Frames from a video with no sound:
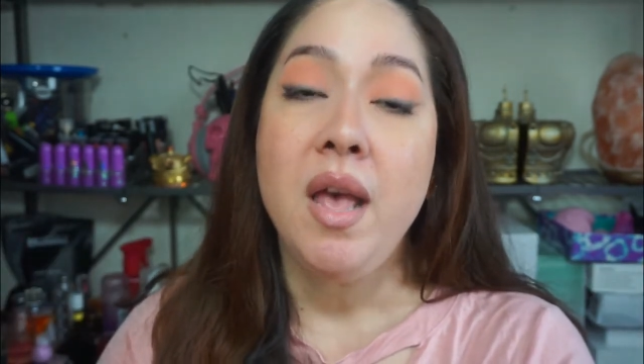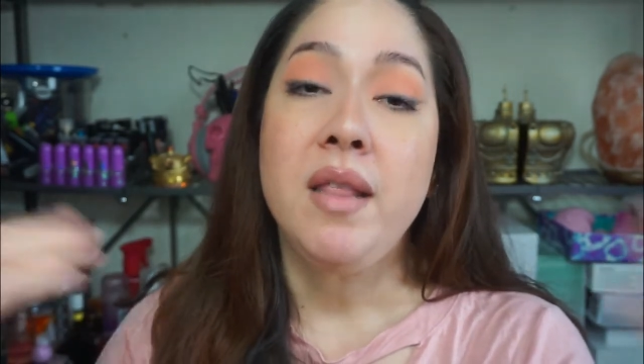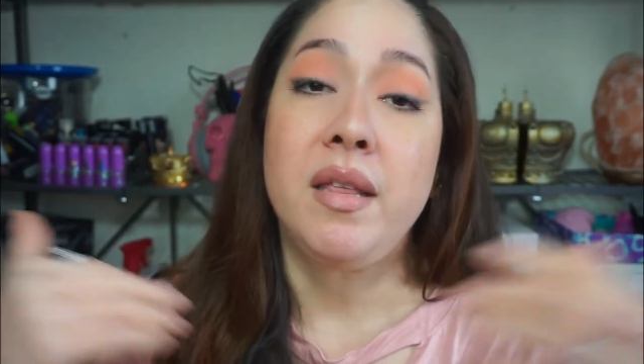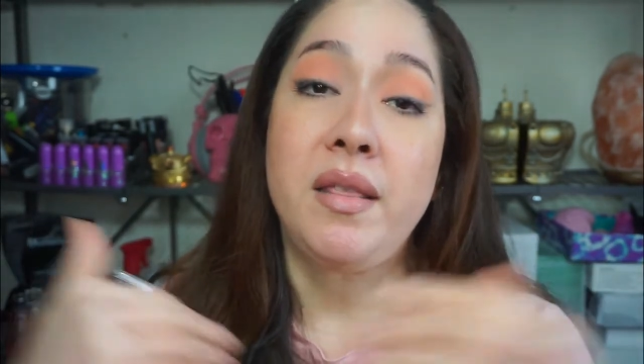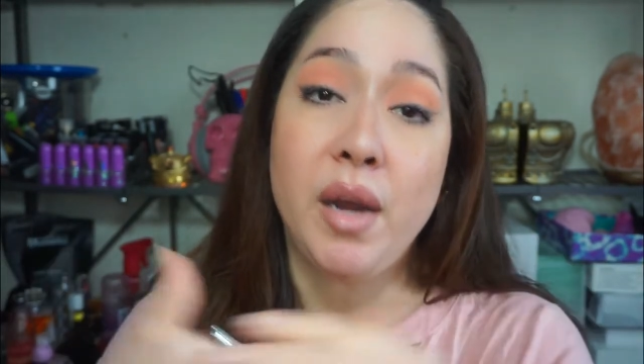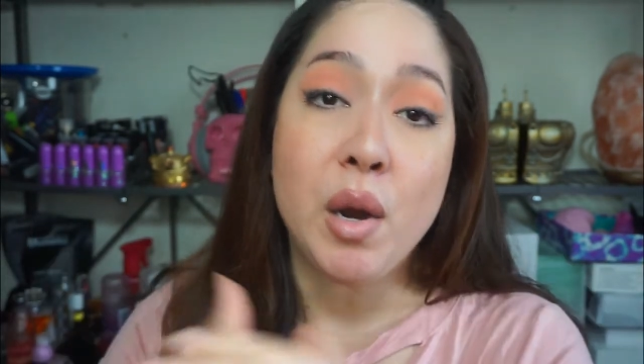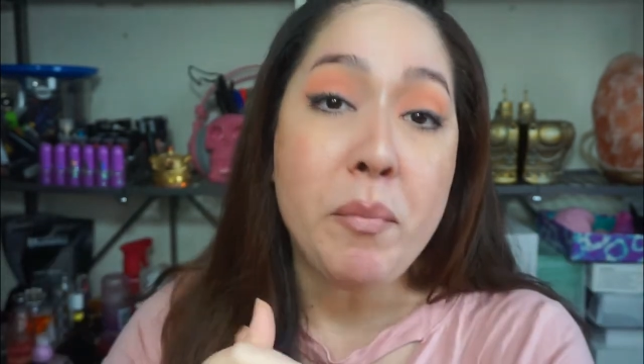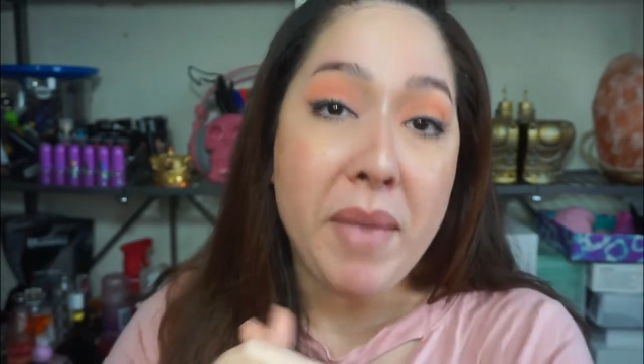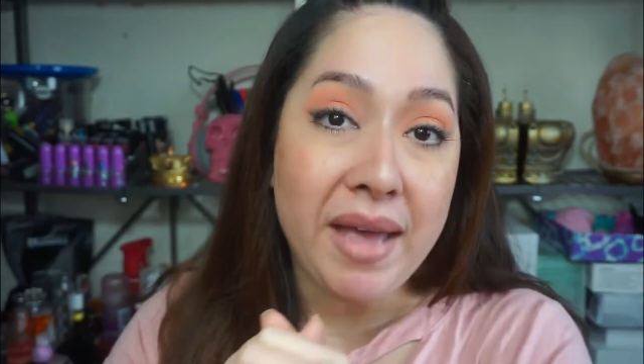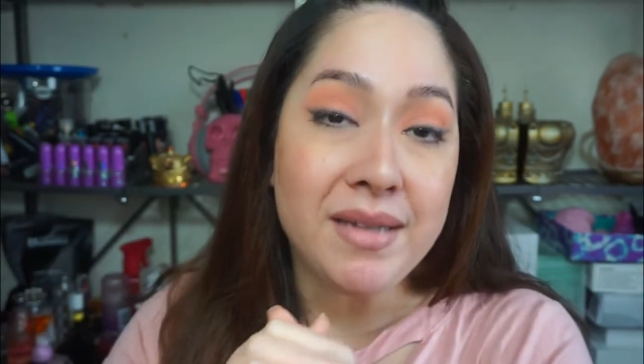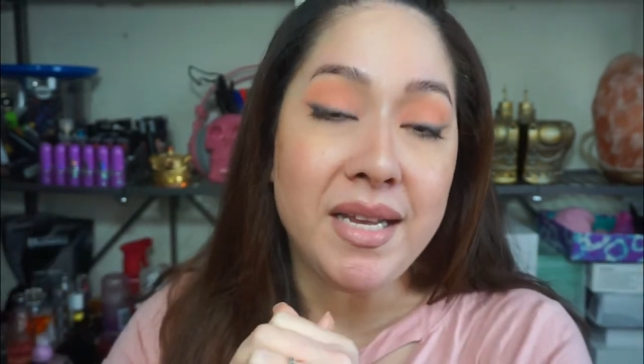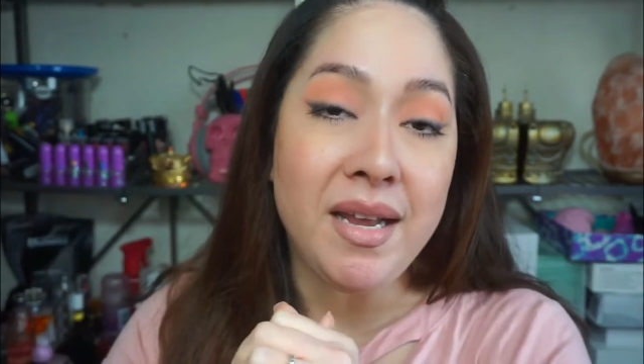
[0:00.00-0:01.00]
that they are
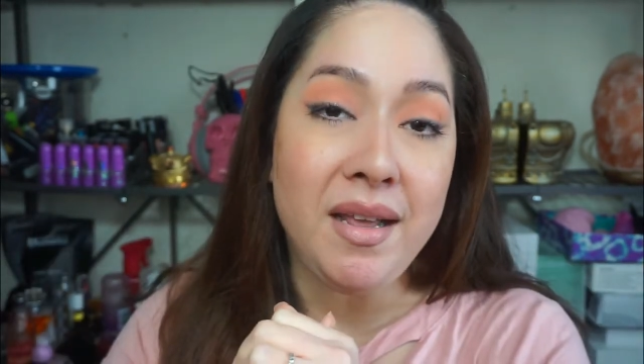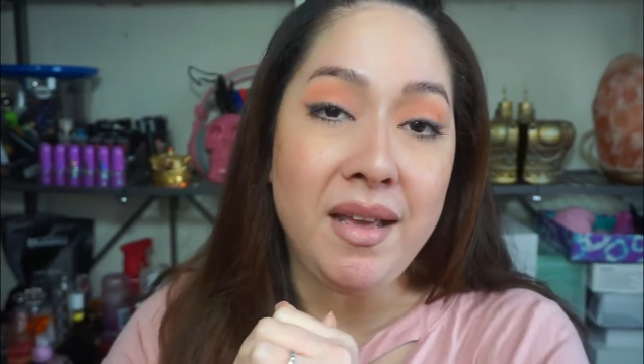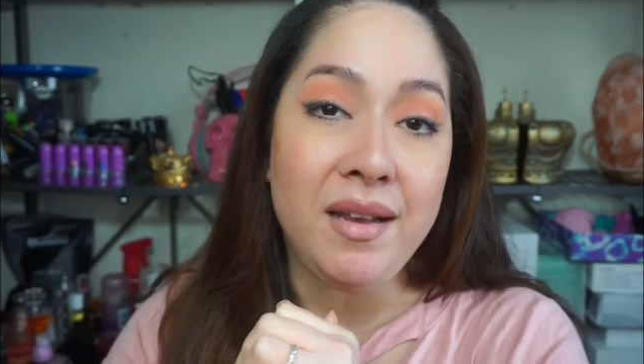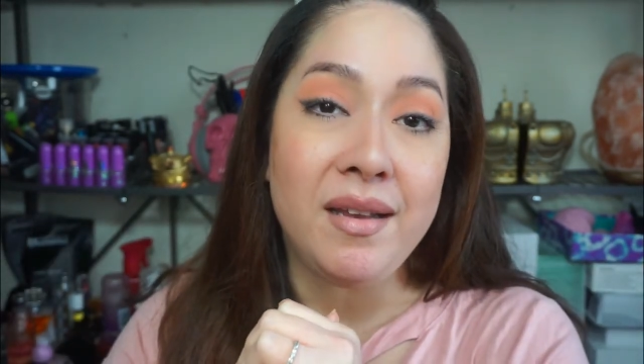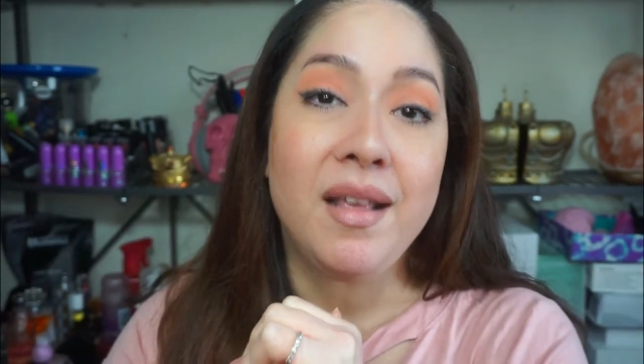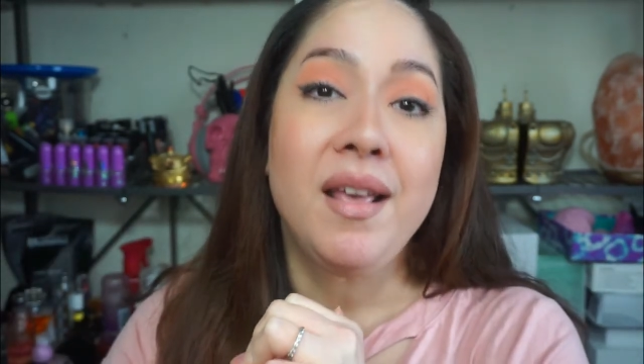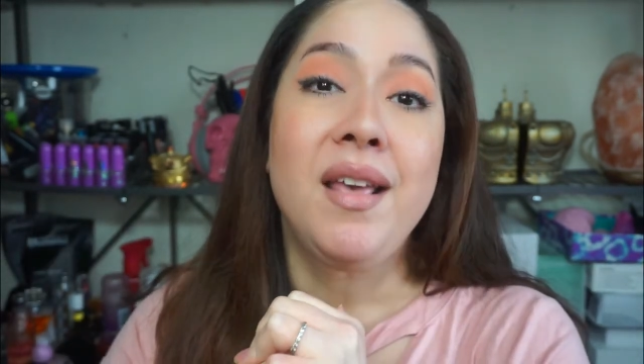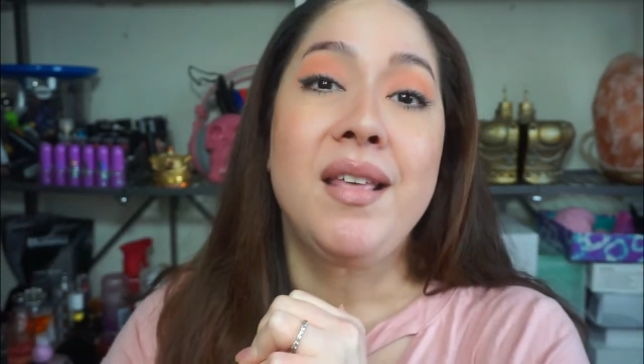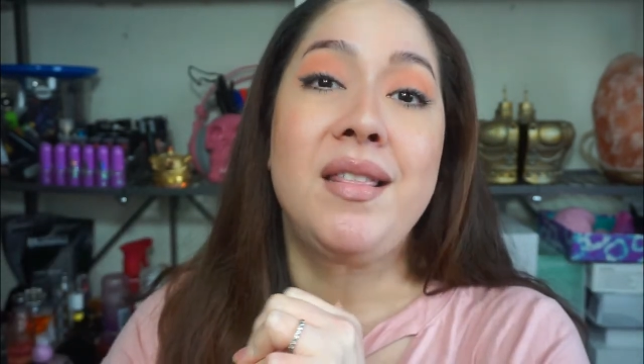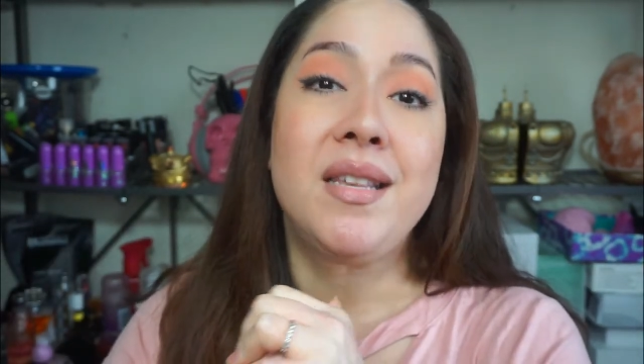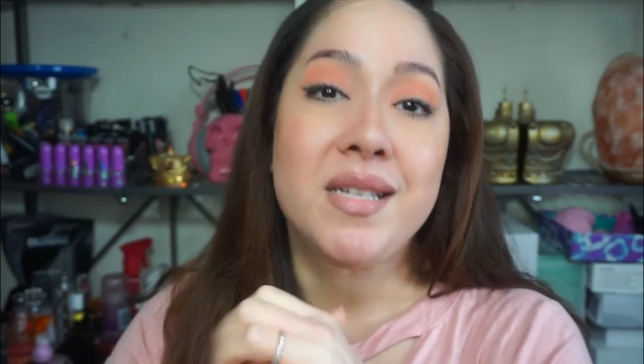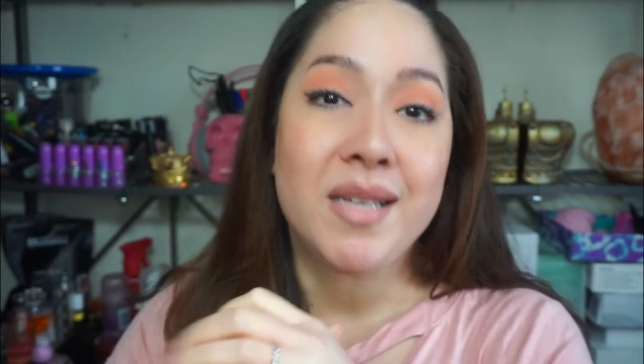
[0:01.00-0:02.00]
mandating
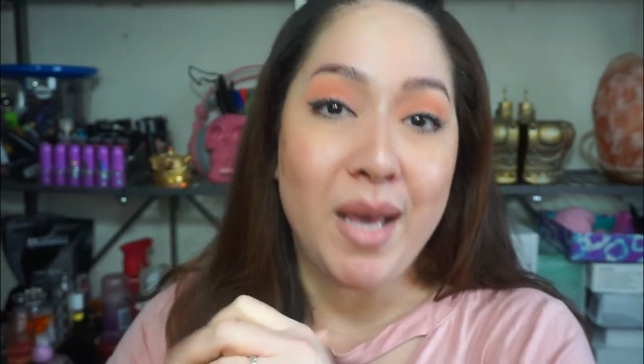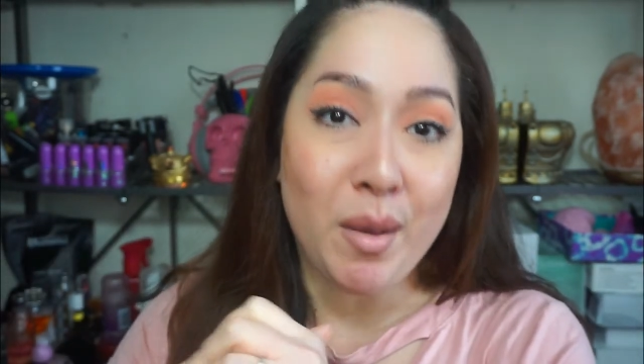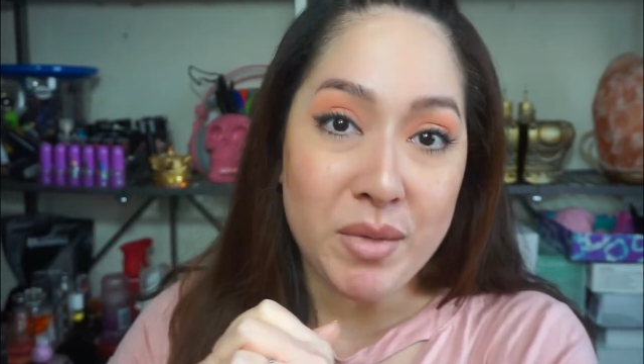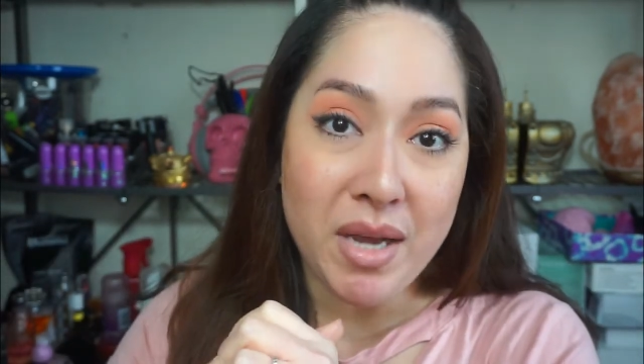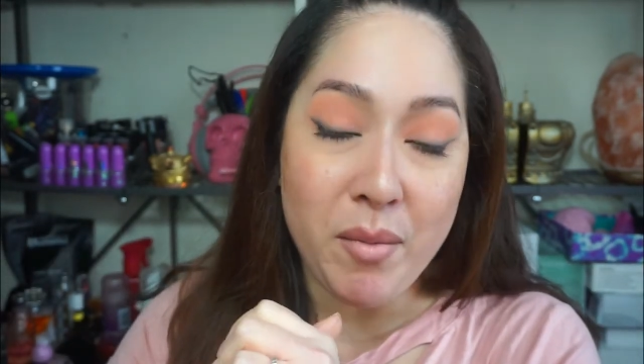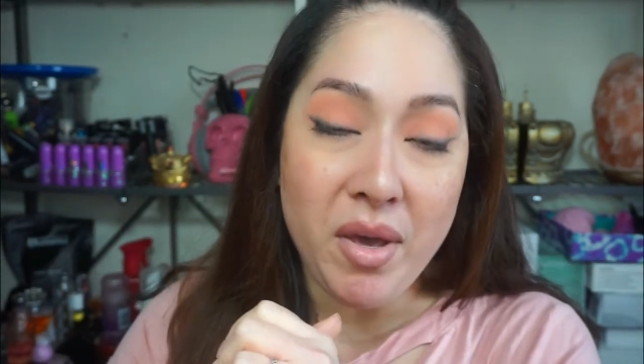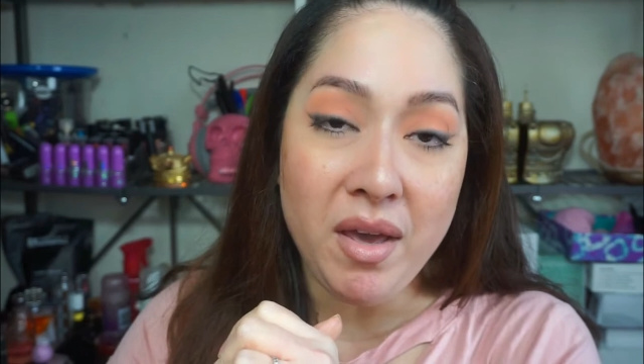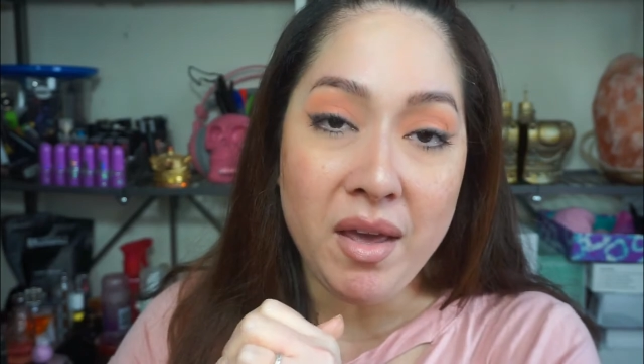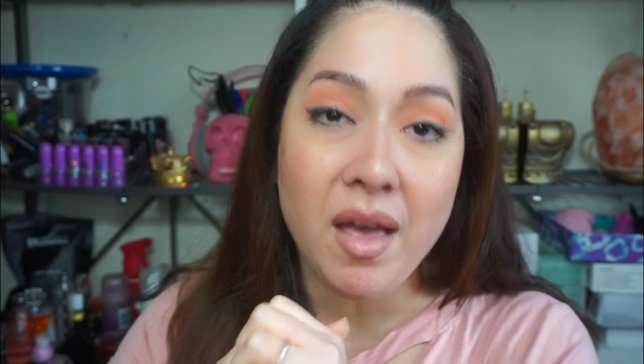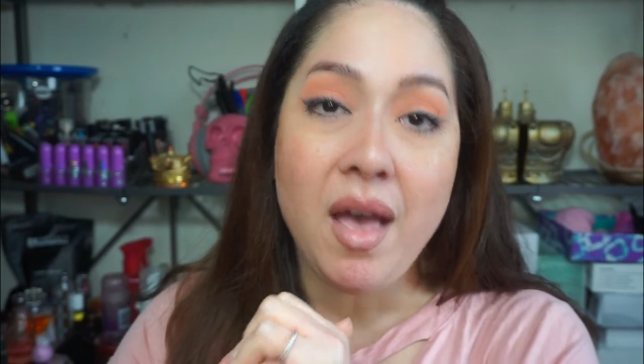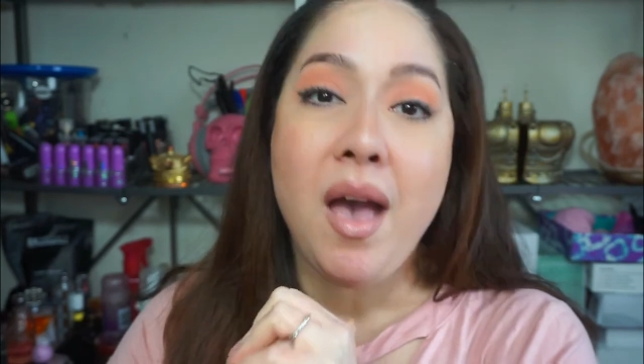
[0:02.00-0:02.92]
this scamdemic,